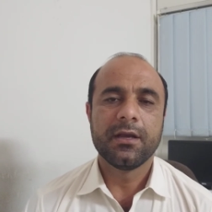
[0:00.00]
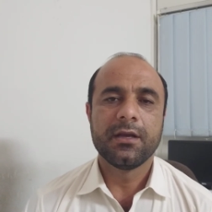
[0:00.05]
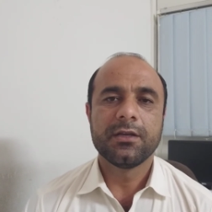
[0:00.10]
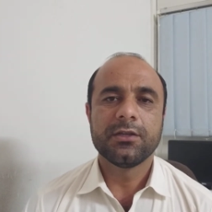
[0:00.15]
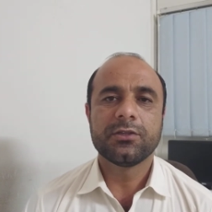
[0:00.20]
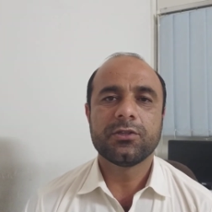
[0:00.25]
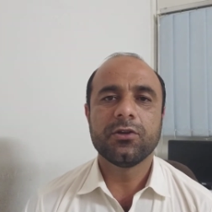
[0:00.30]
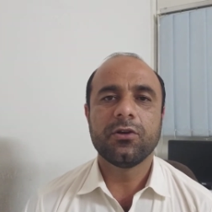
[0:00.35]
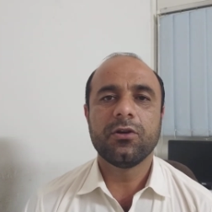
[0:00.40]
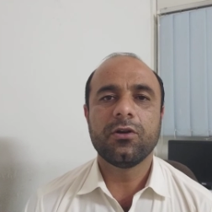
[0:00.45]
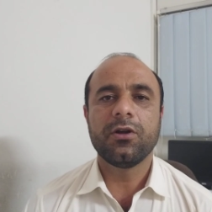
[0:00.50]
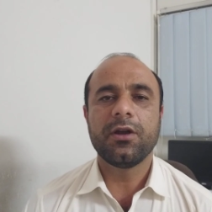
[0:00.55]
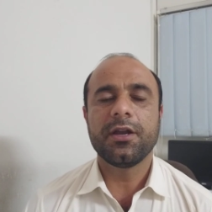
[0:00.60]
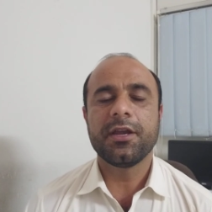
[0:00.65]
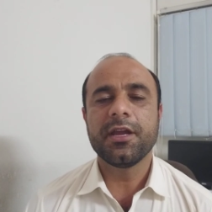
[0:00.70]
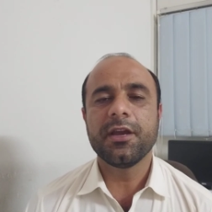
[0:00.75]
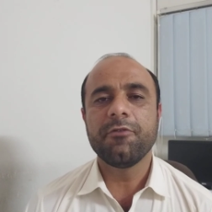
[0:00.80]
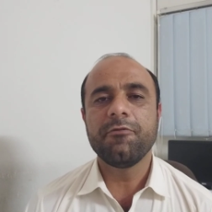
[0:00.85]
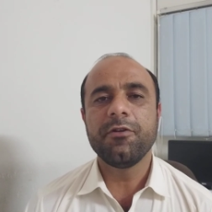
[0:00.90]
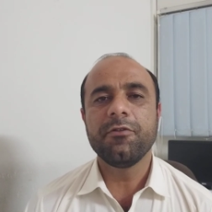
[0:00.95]
So
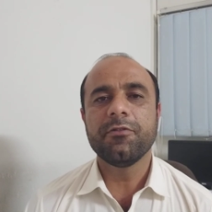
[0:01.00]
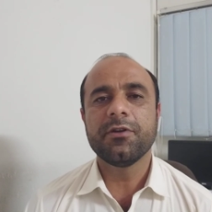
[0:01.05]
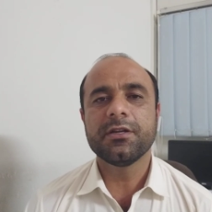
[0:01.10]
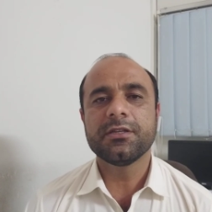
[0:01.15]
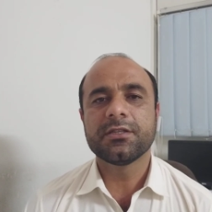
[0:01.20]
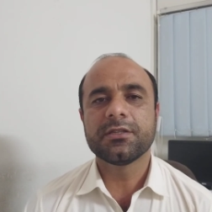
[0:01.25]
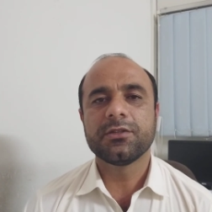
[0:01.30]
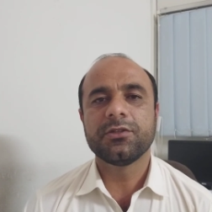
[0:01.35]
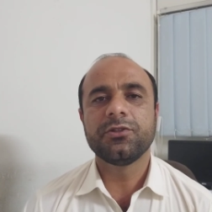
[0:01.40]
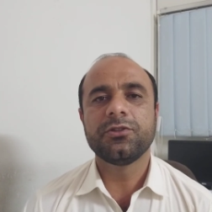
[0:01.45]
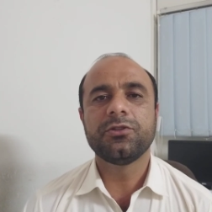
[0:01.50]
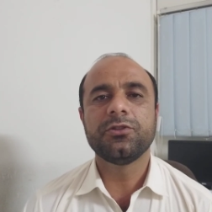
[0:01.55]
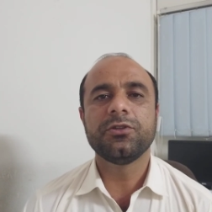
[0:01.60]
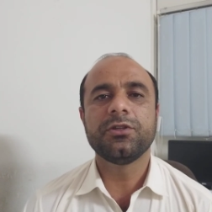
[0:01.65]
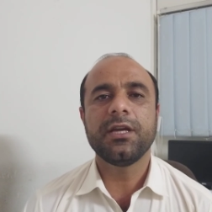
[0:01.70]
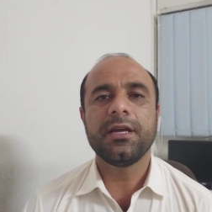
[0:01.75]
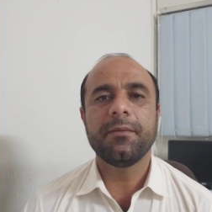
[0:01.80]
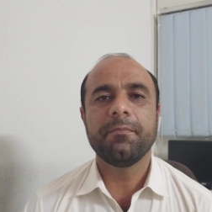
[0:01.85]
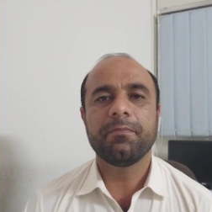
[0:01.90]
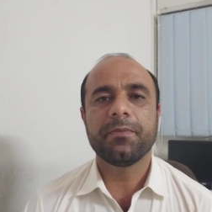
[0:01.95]
dear viewers,
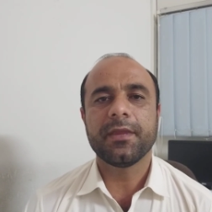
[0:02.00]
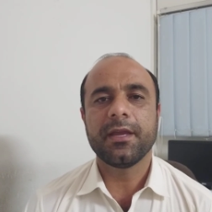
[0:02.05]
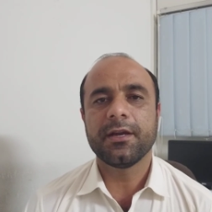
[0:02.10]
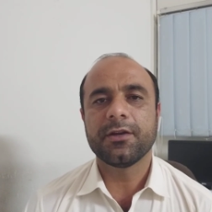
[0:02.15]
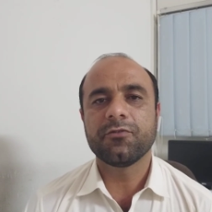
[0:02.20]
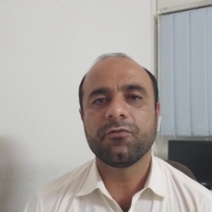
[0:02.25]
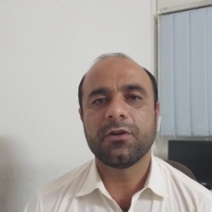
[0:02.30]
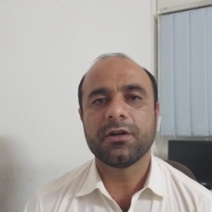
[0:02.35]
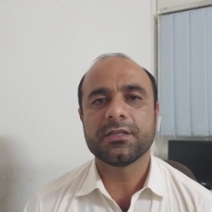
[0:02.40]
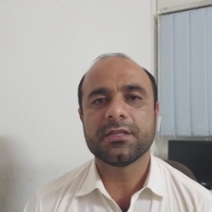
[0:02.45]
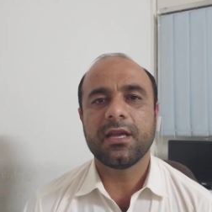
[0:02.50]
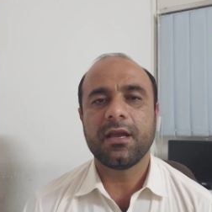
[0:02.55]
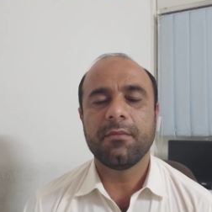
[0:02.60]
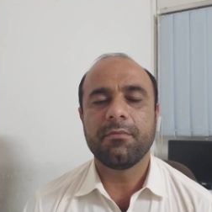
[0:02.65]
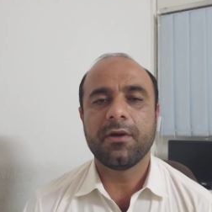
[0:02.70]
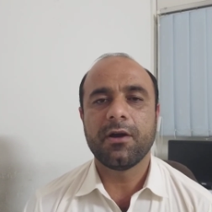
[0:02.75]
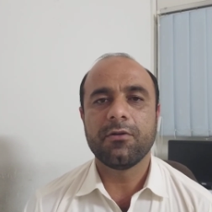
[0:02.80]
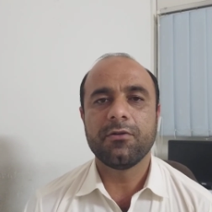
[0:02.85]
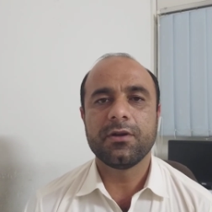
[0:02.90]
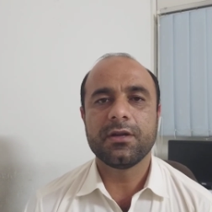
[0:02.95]
today it was
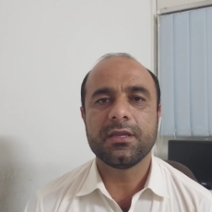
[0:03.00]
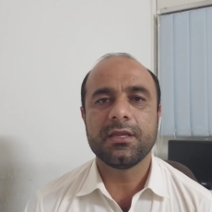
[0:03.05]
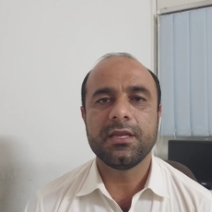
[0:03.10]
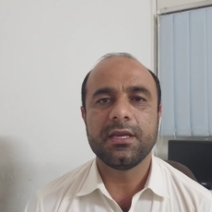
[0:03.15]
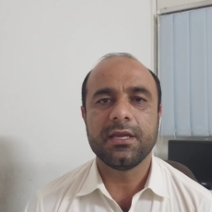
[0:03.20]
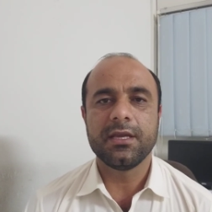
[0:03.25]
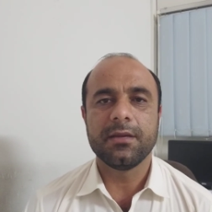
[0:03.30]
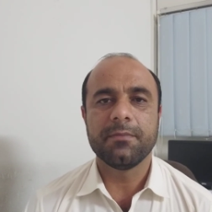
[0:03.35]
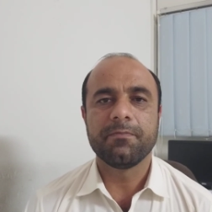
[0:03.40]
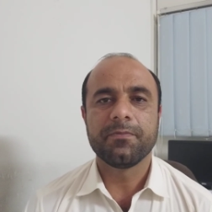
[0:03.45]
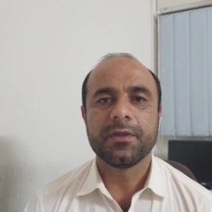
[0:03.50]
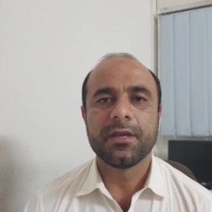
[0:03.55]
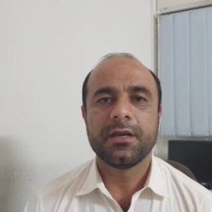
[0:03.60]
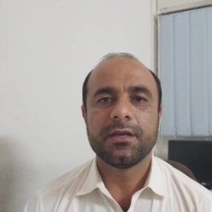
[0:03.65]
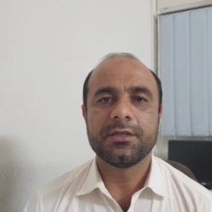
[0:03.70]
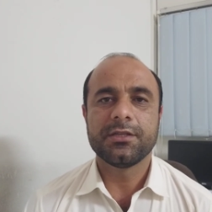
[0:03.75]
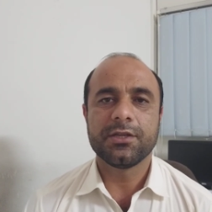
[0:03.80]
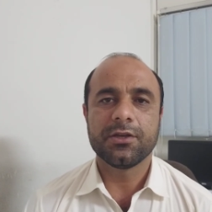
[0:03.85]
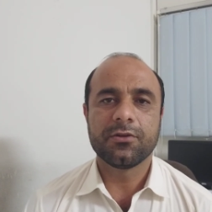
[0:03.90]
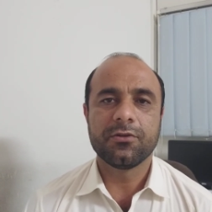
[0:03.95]
about the
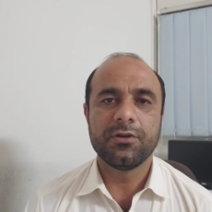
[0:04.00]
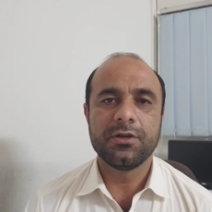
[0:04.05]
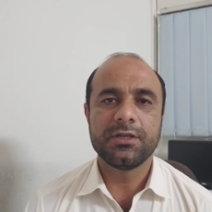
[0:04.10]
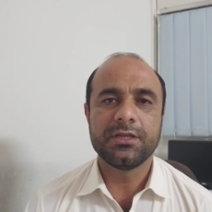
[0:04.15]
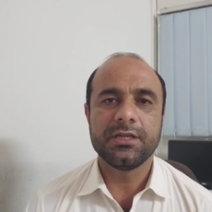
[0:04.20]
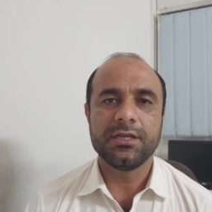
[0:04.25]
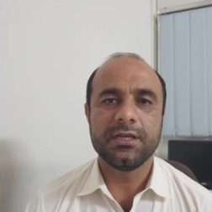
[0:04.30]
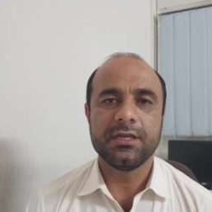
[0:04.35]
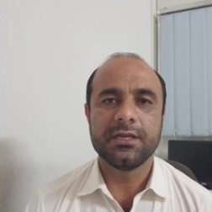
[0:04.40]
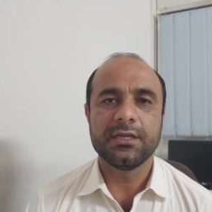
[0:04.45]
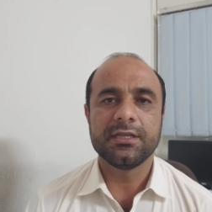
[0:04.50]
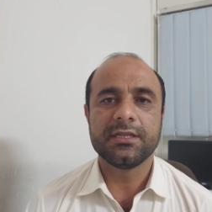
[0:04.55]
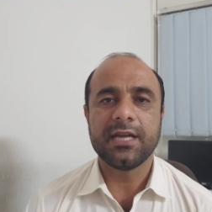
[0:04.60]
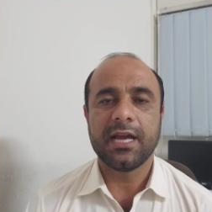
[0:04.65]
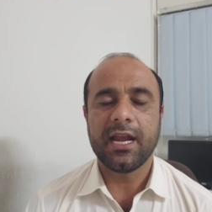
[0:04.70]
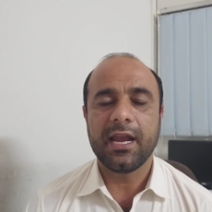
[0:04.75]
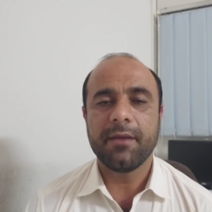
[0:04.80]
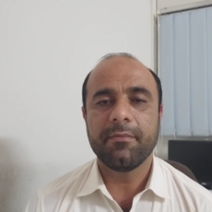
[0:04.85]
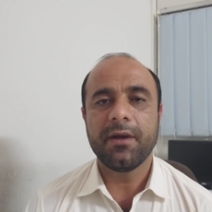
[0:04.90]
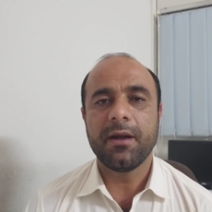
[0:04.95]
security
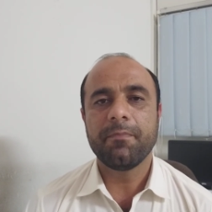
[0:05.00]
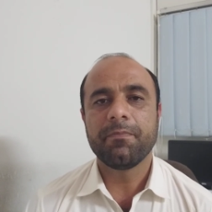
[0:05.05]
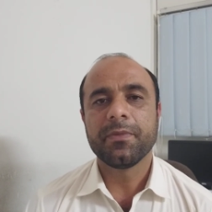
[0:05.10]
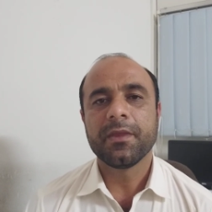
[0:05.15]
dilemma.